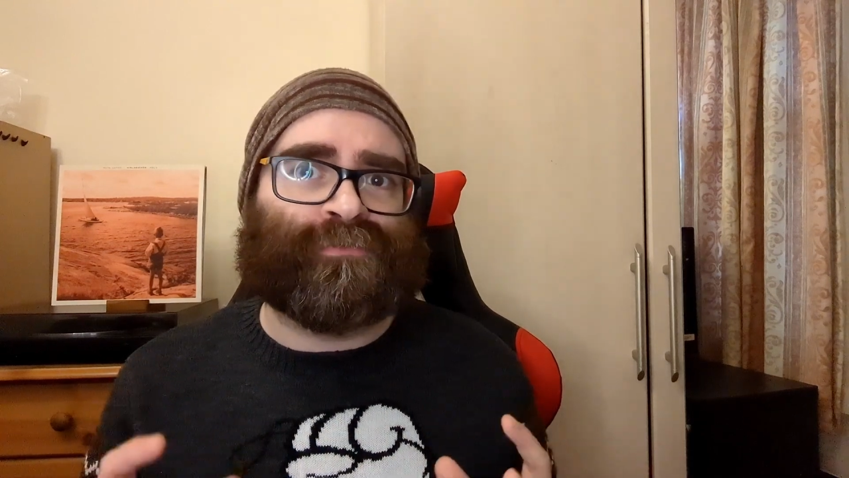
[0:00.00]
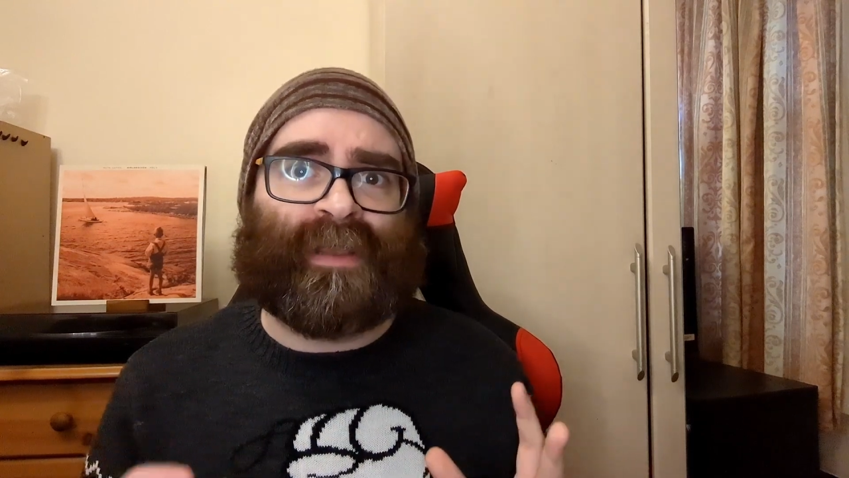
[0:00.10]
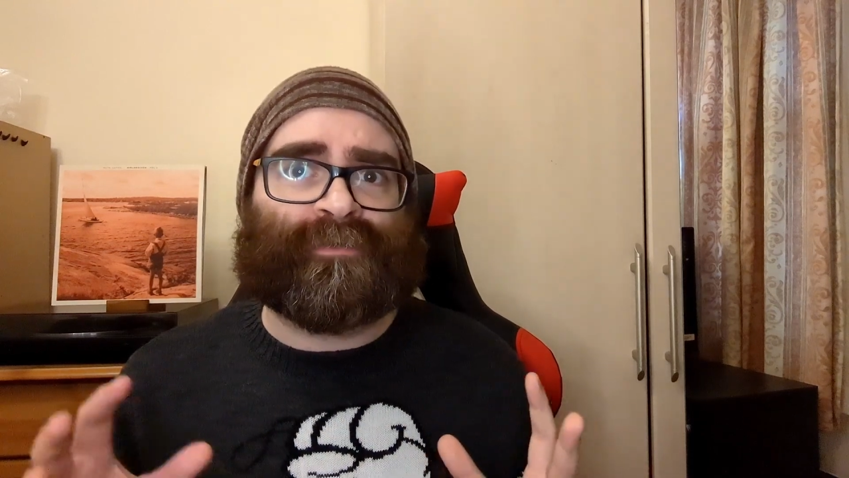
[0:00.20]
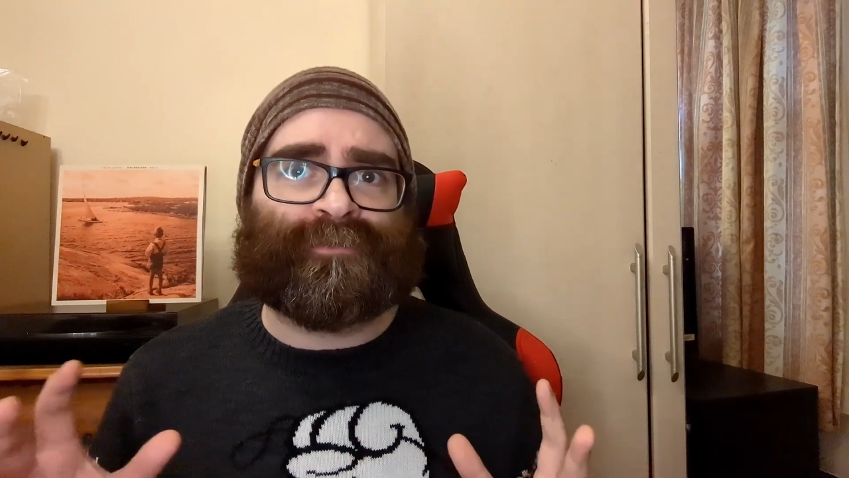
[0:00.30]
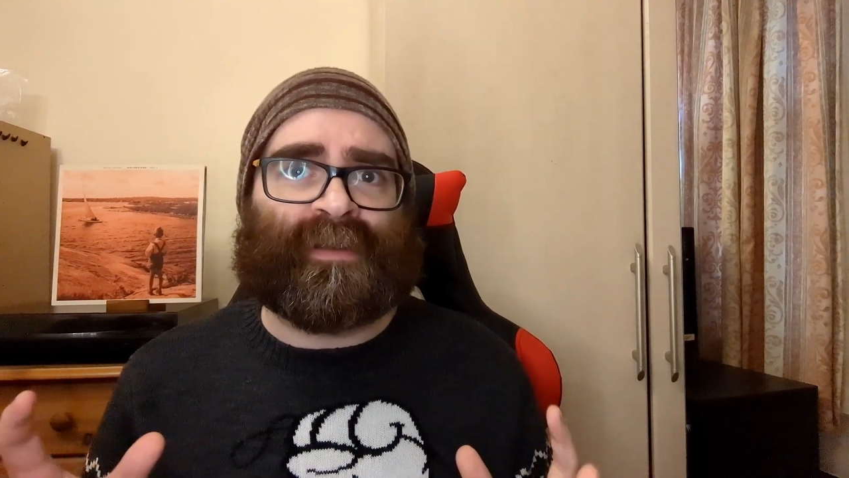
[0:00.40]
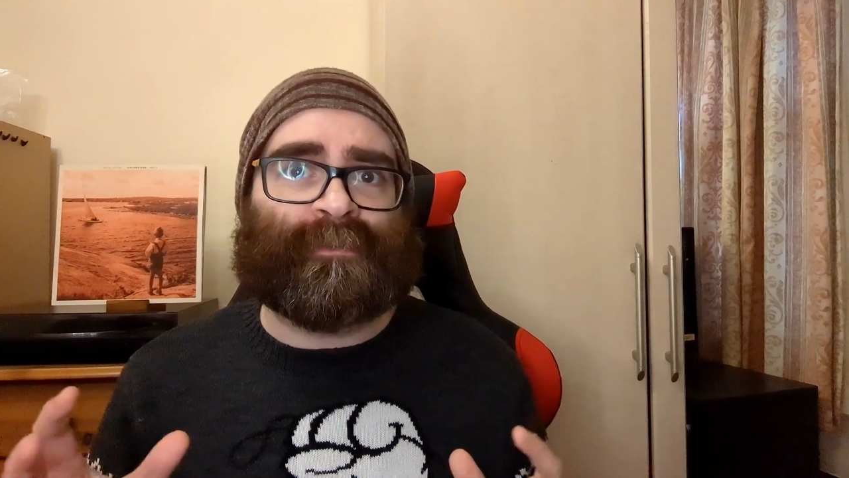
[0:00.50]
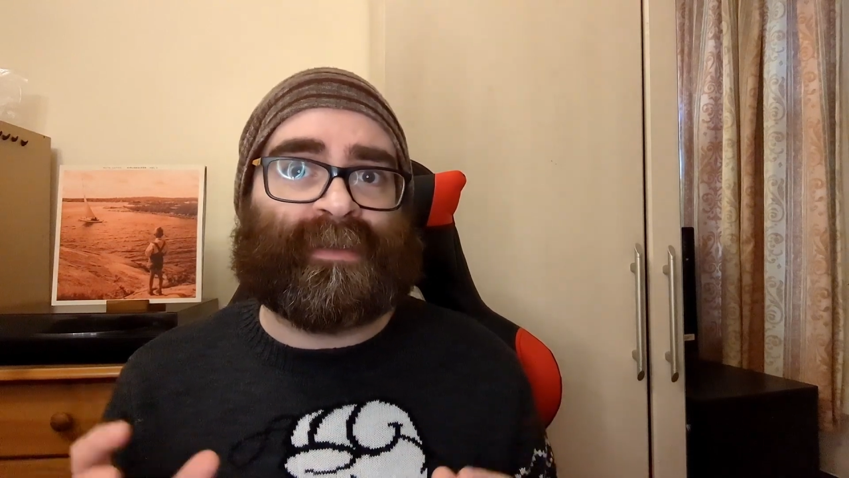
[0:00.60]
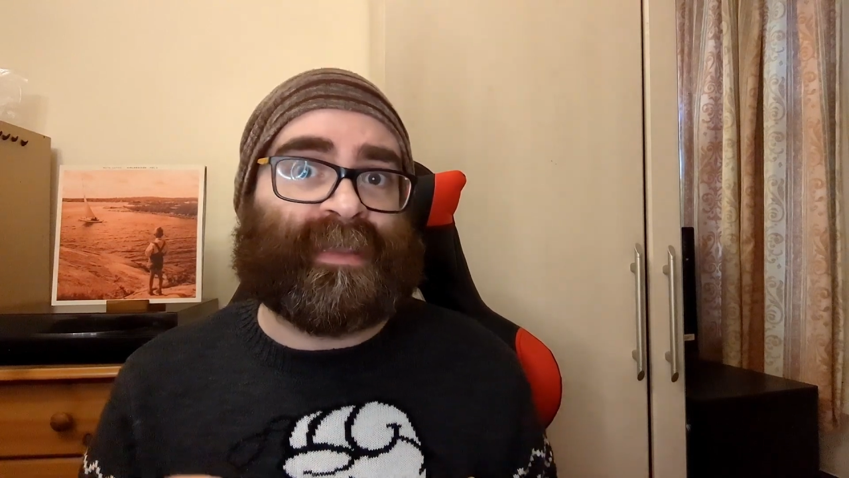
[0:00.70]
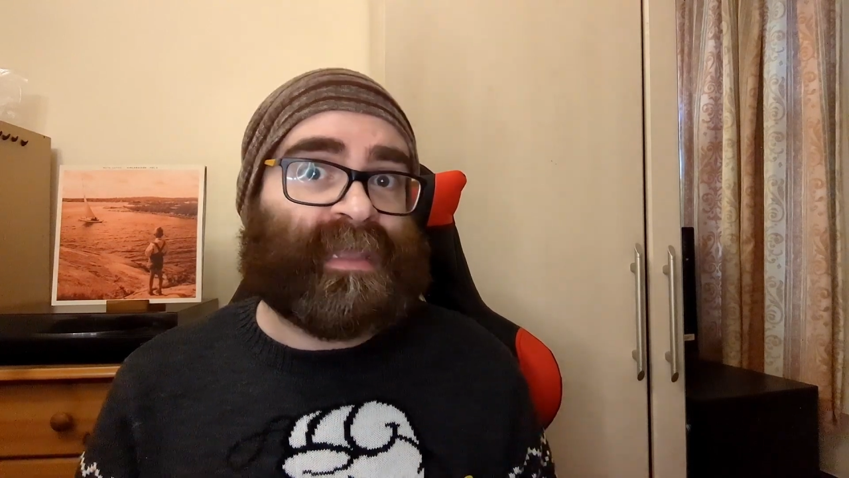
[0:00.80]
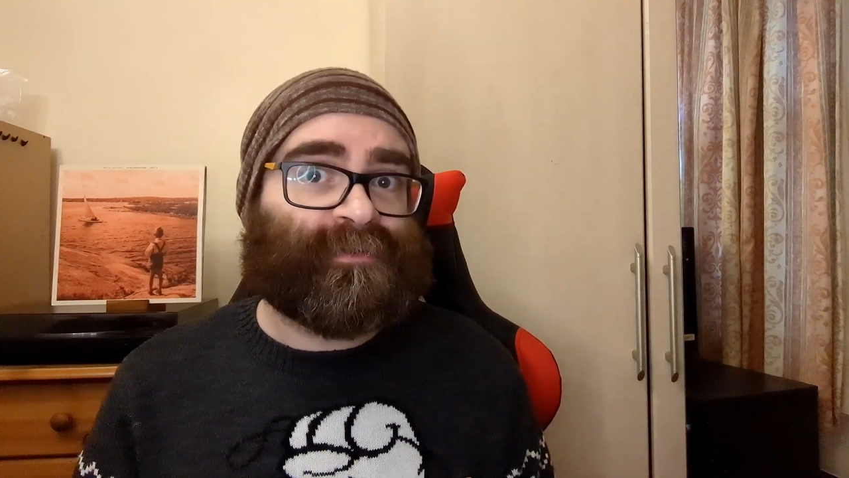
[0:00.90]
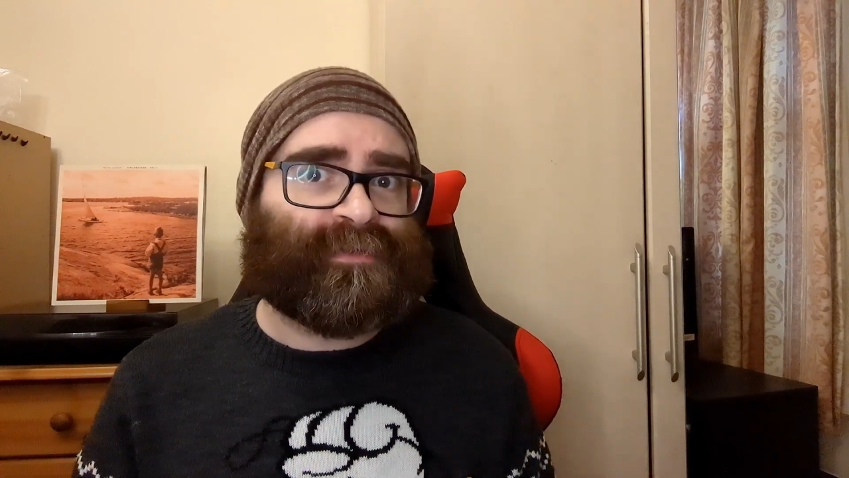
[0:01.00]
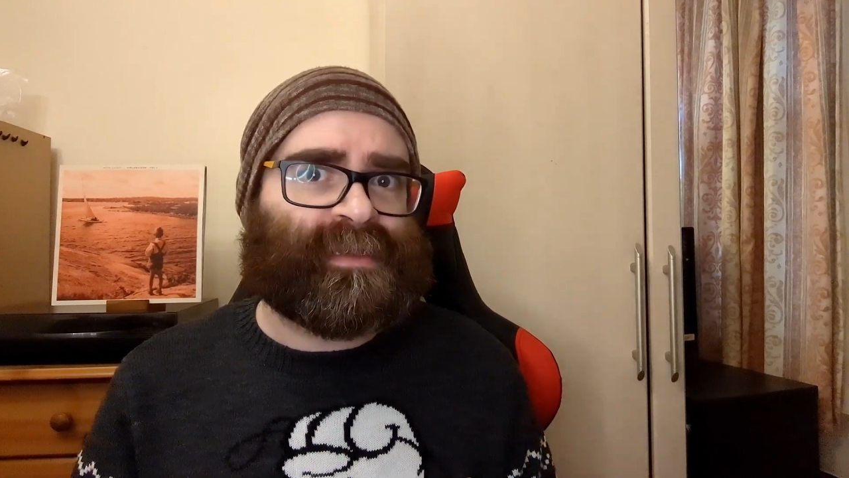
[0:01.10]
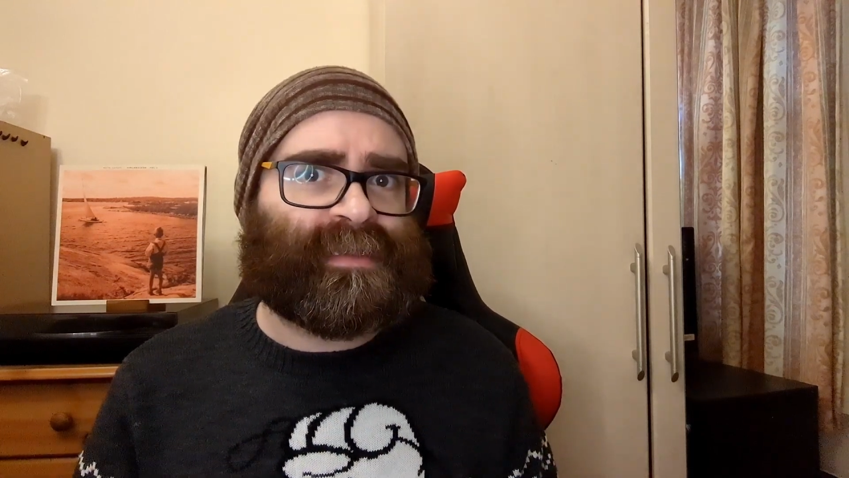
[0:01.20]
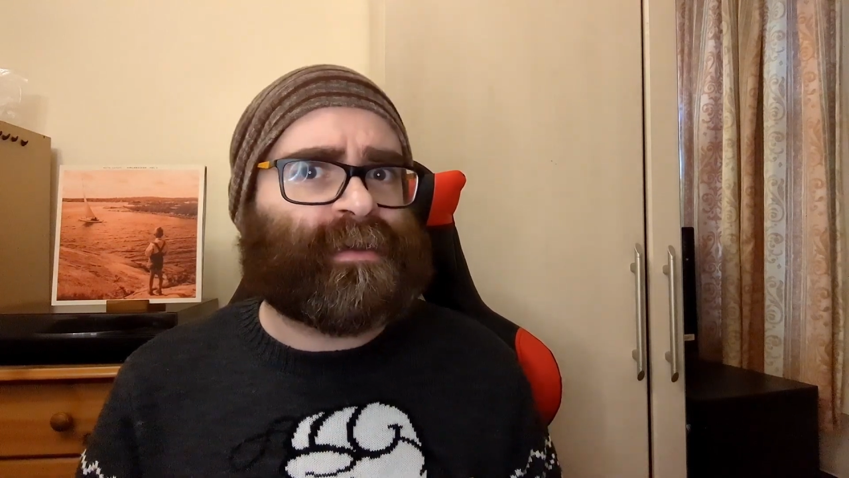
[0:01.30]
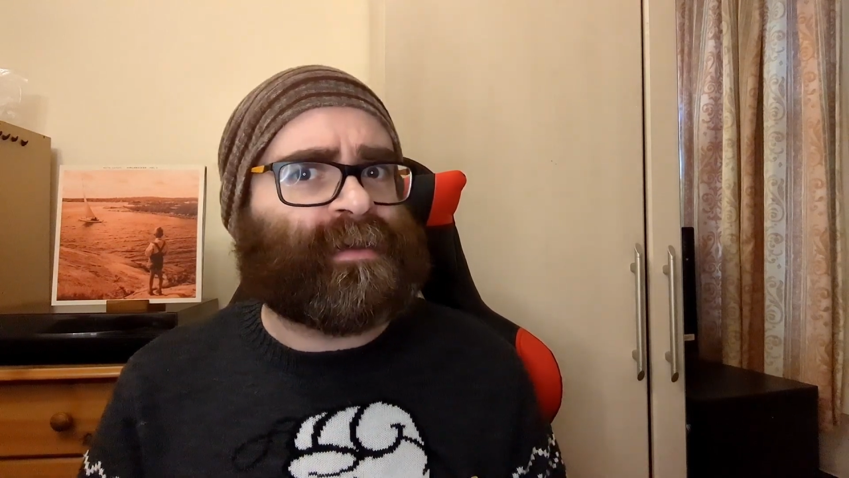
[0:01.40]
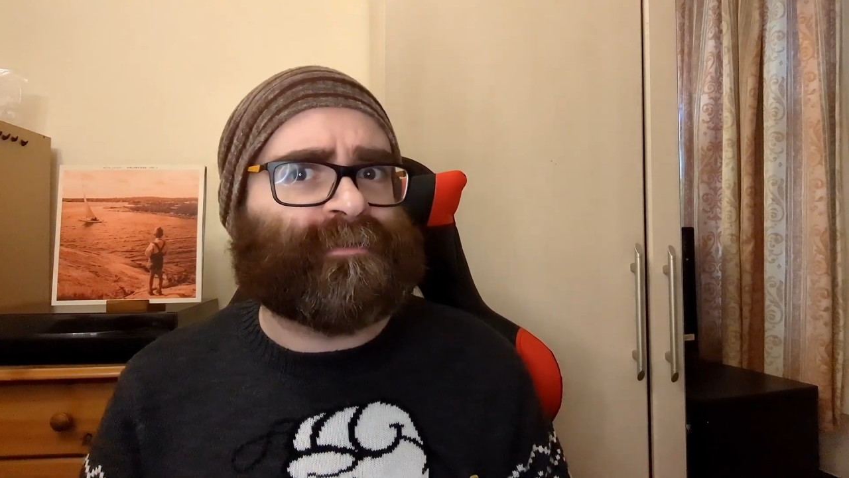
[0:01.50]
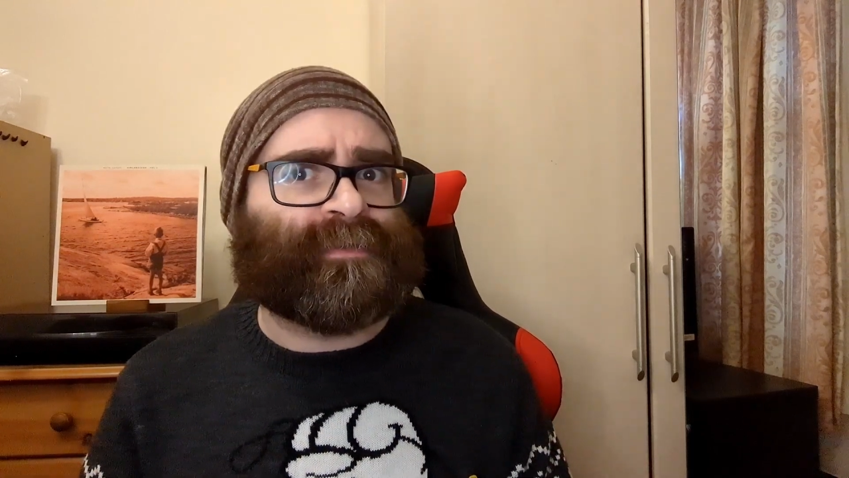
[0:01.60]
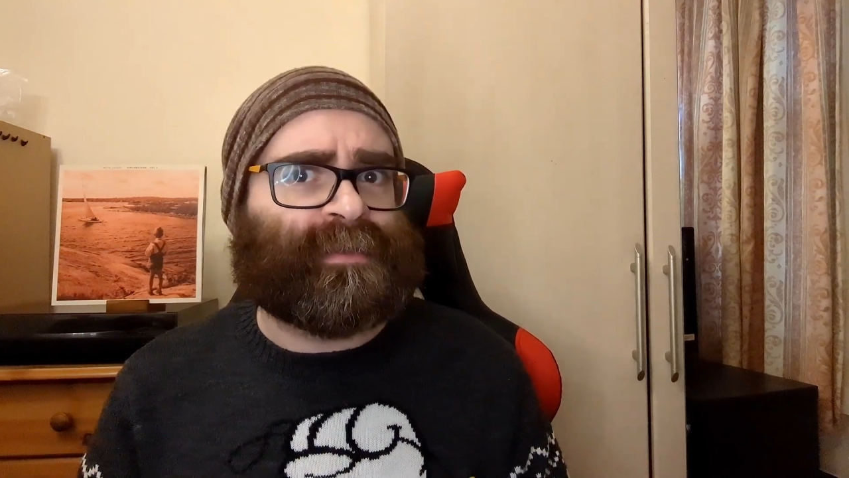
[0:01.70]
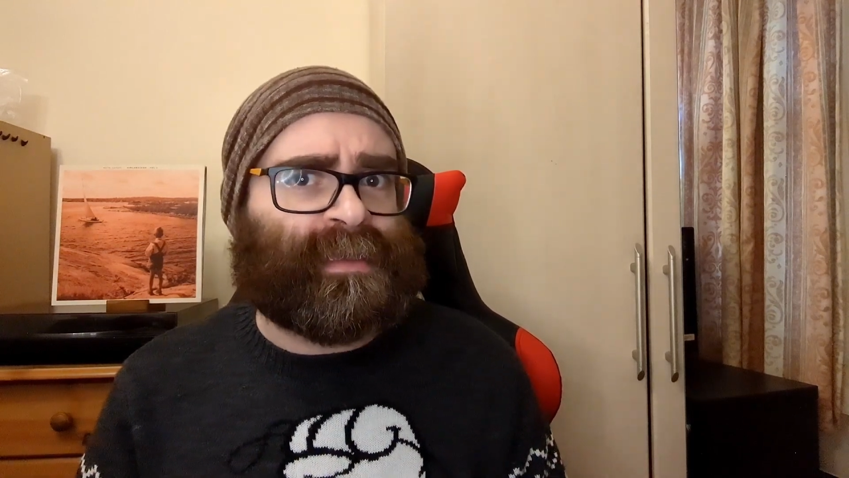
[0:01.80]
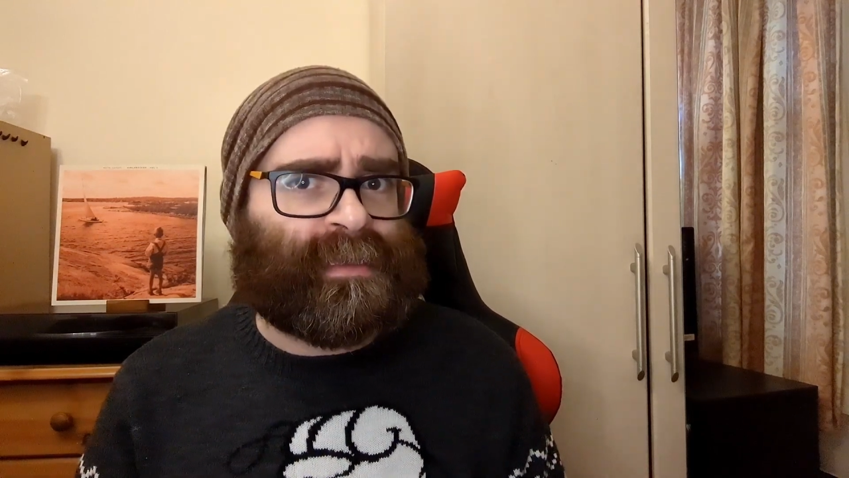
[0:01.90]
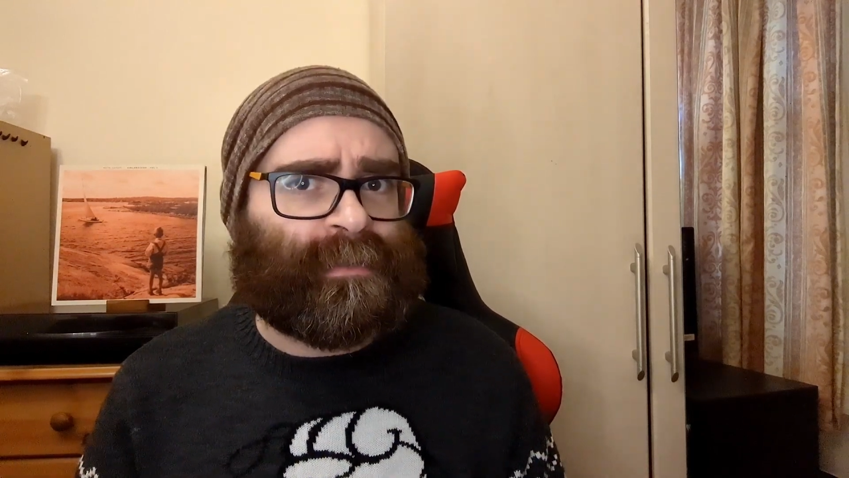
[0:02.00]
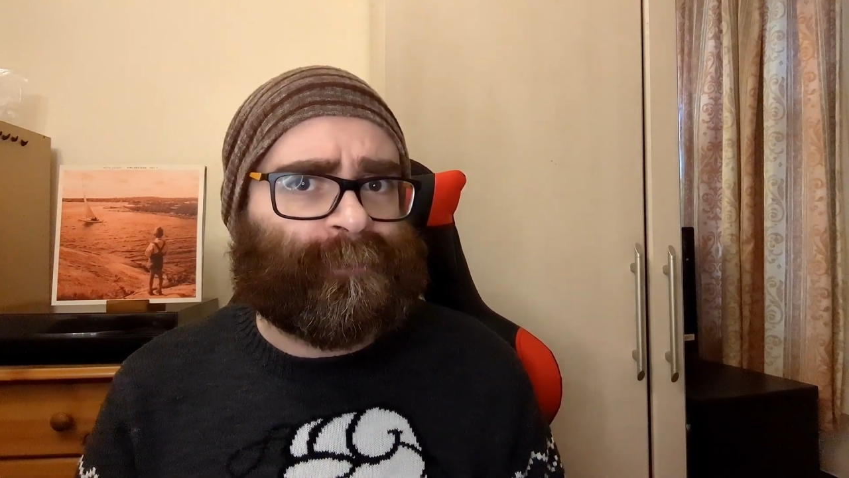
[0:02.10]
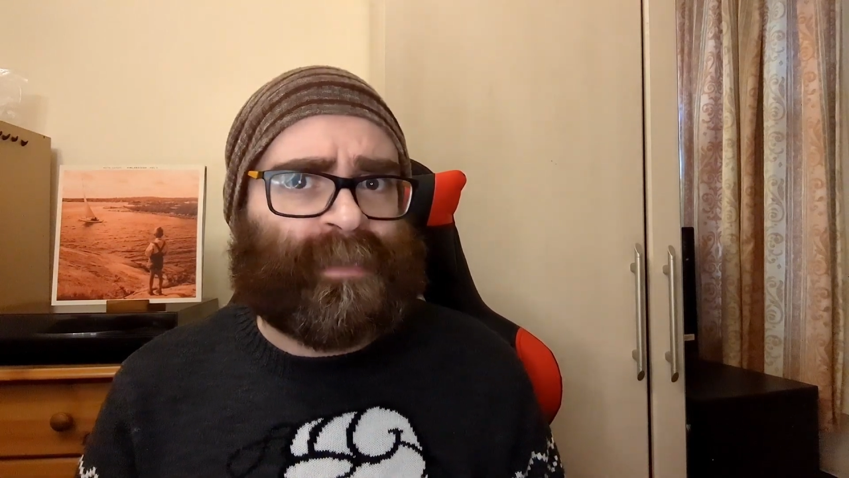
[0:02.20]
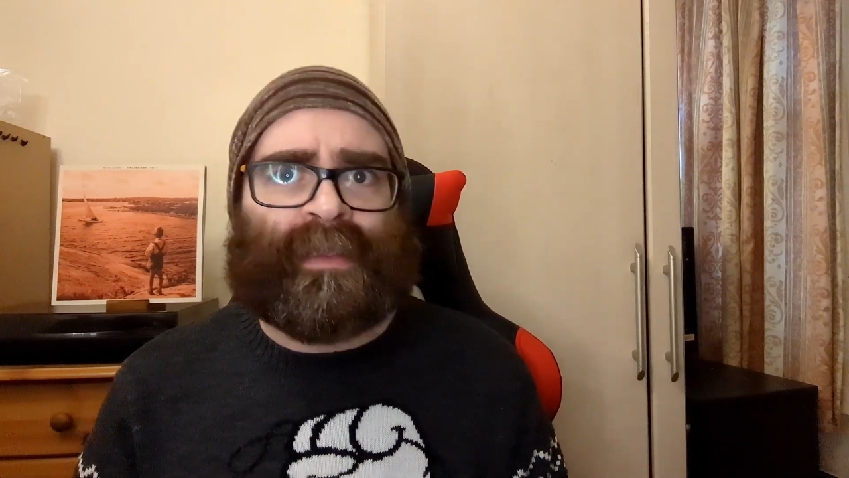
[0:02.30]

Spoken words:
rent-free in my head for nearly half the year.